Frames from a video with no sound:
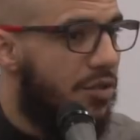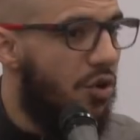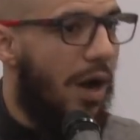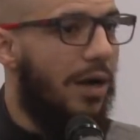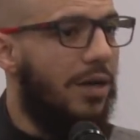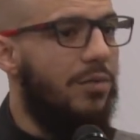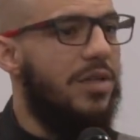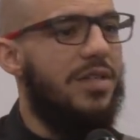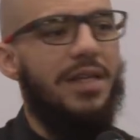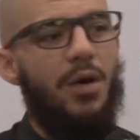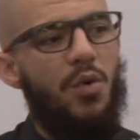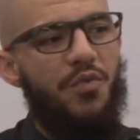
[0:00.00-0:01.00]
So how can we
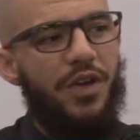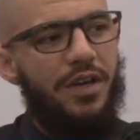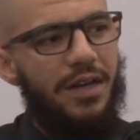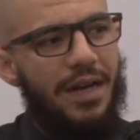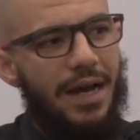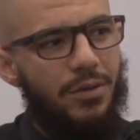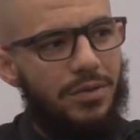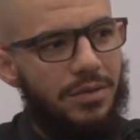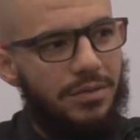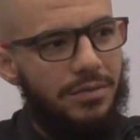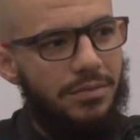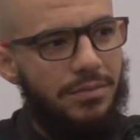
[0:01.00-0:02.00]
say that we figured it
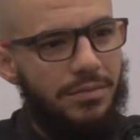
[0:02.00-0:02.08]
out?